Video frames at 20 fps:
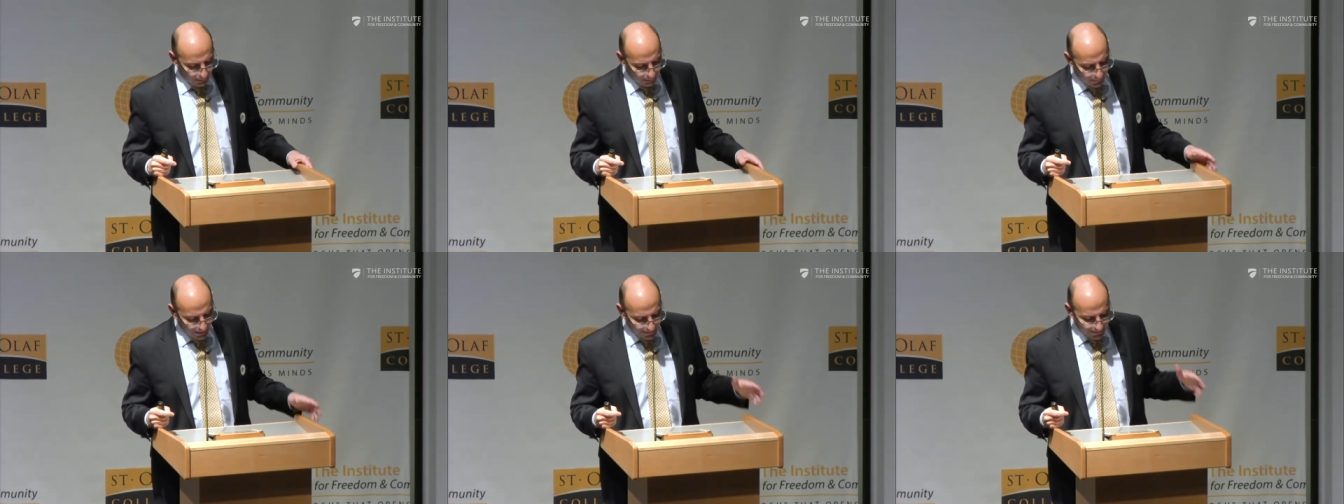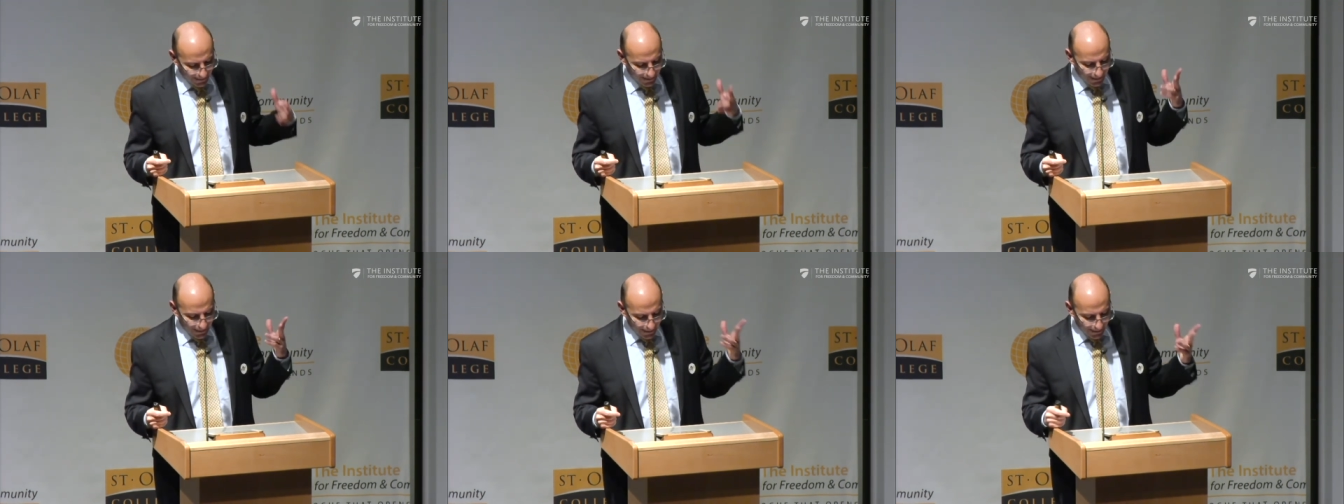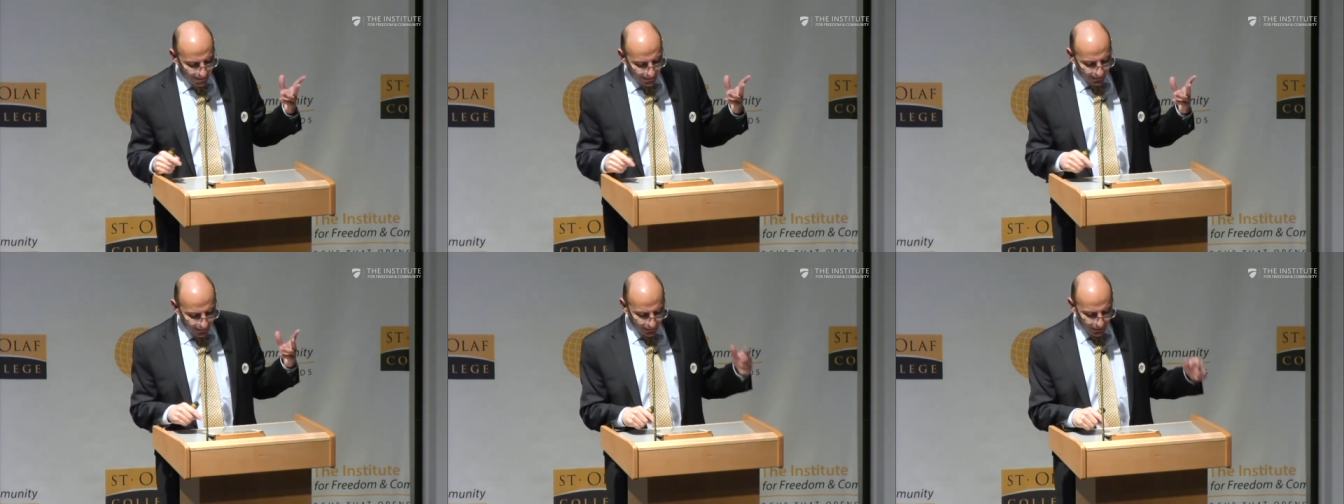by
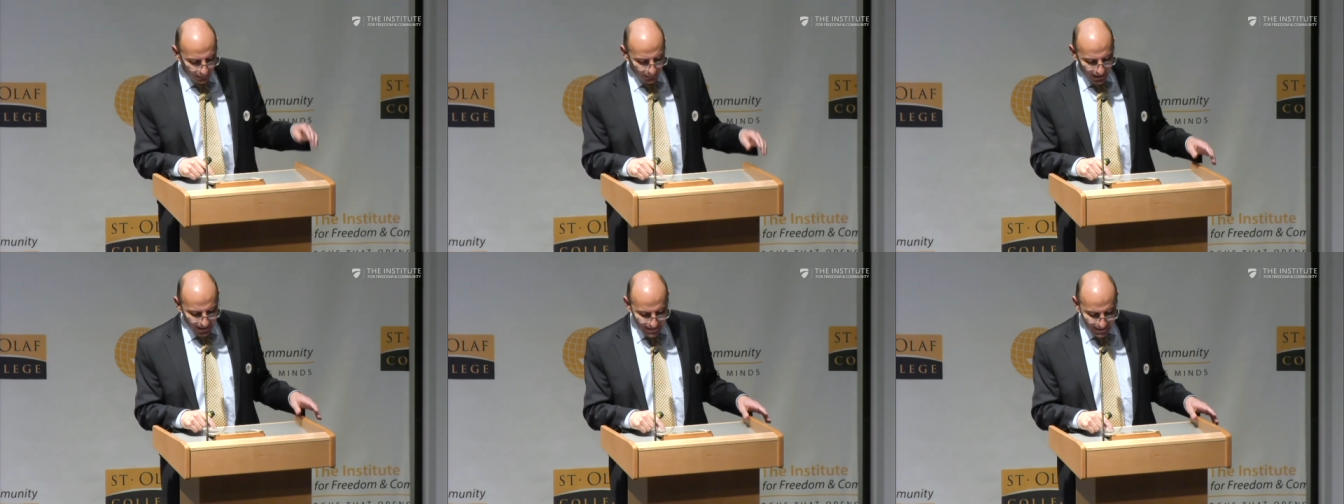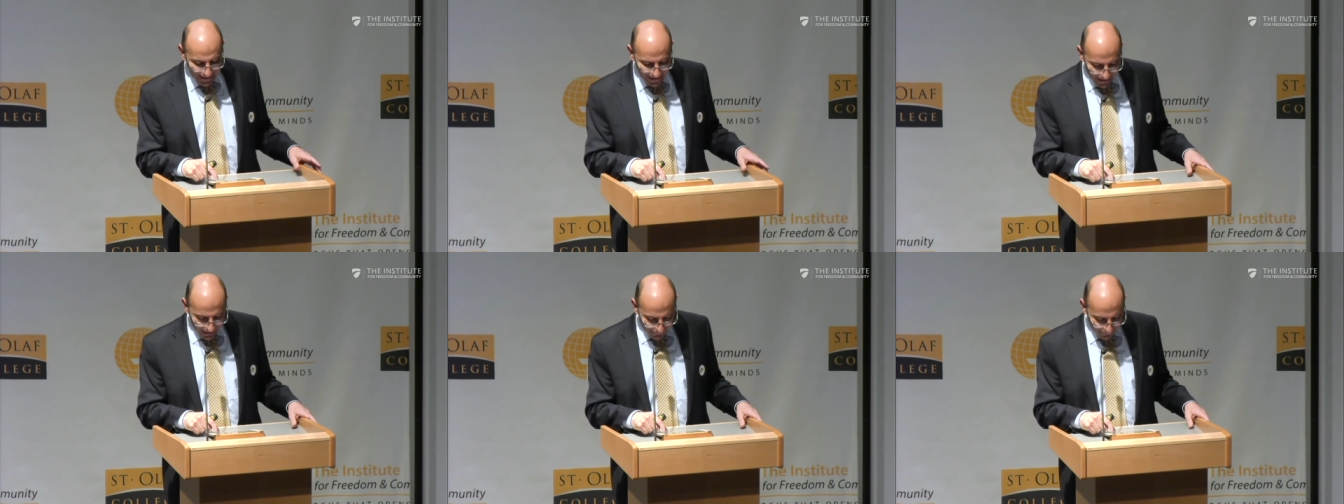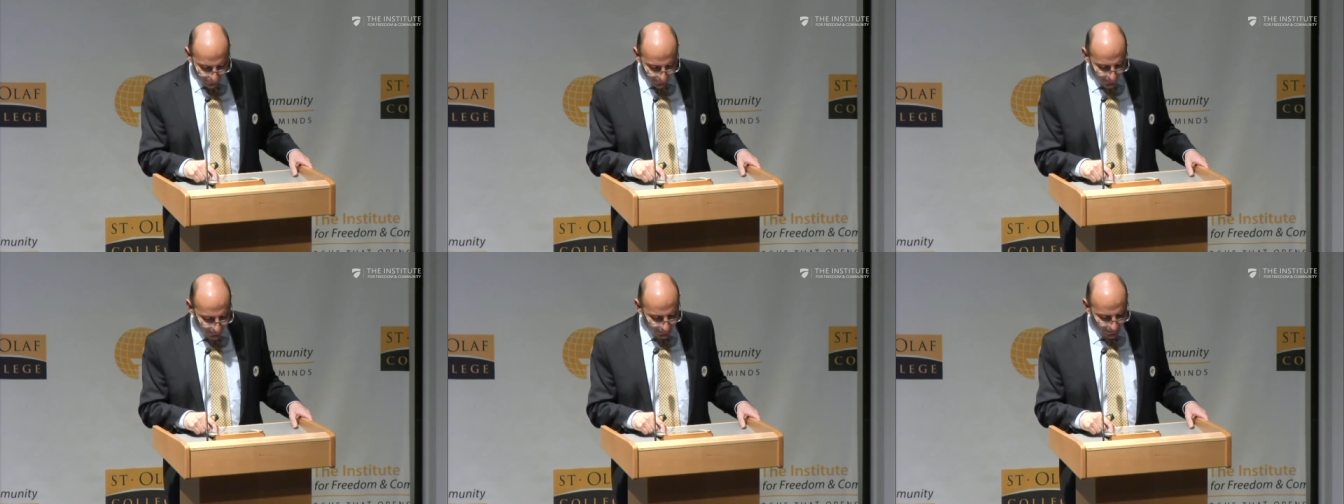declaring them as
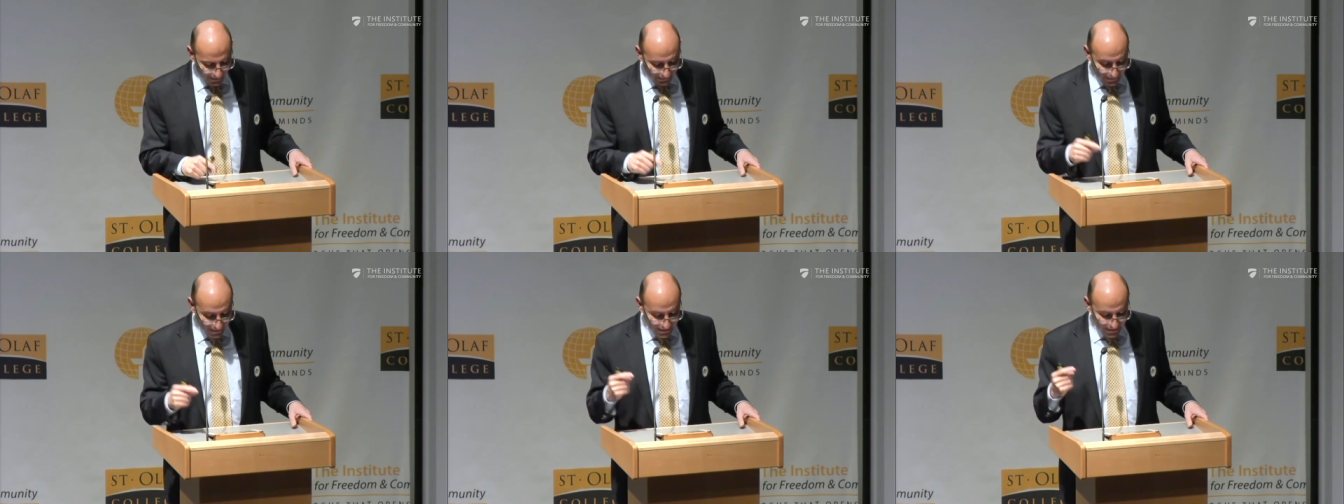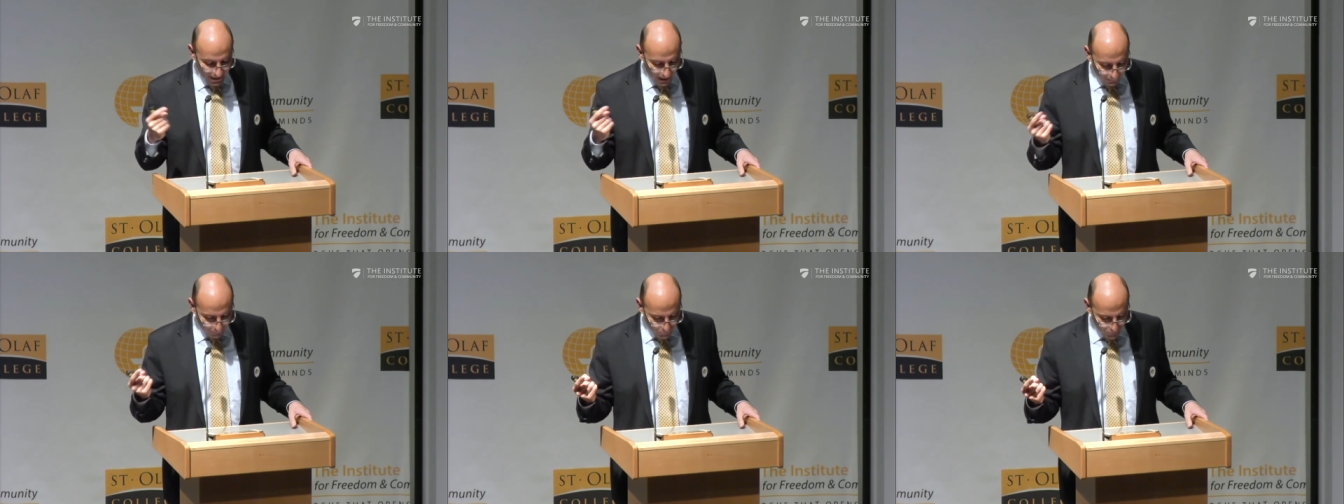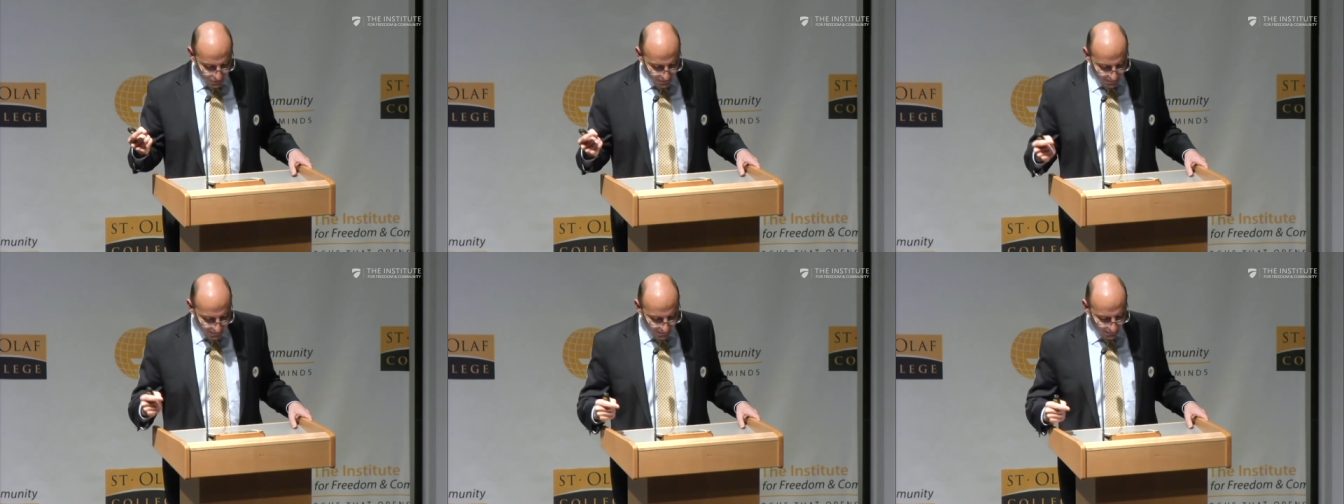kafir, that is
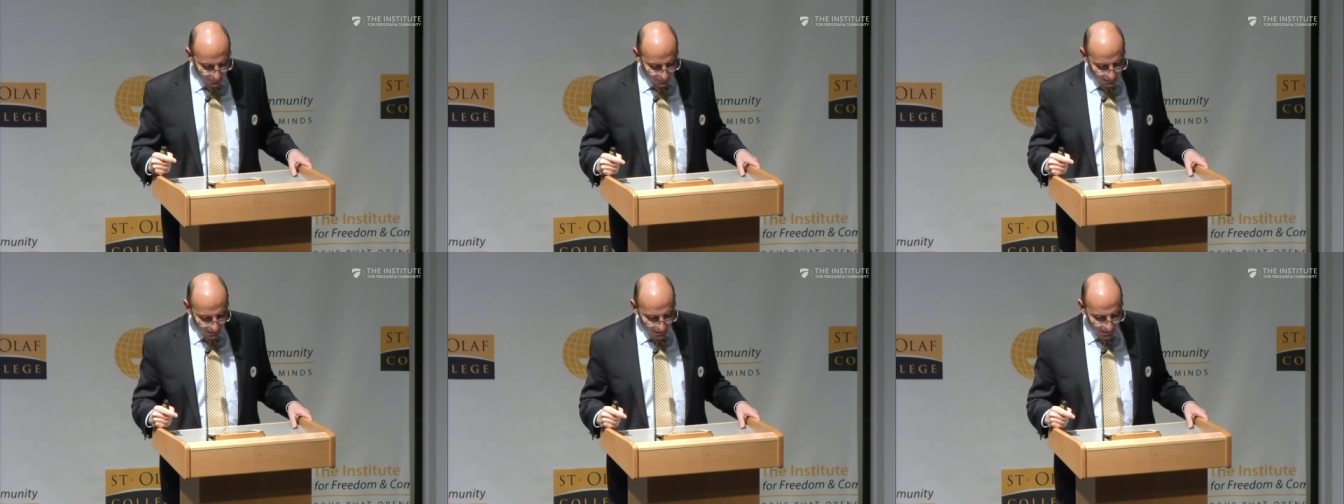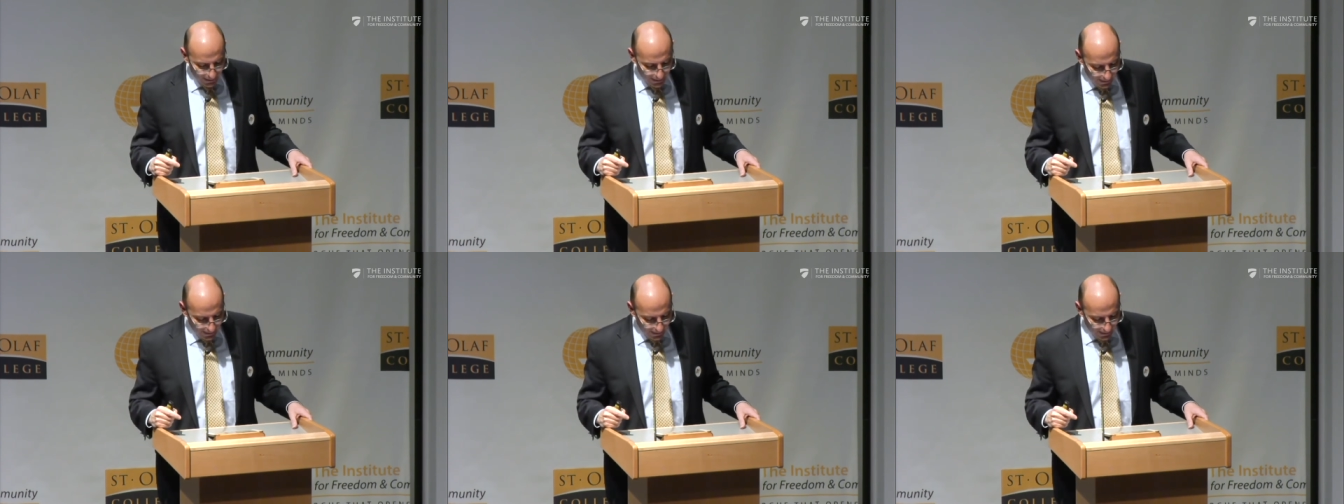apostate,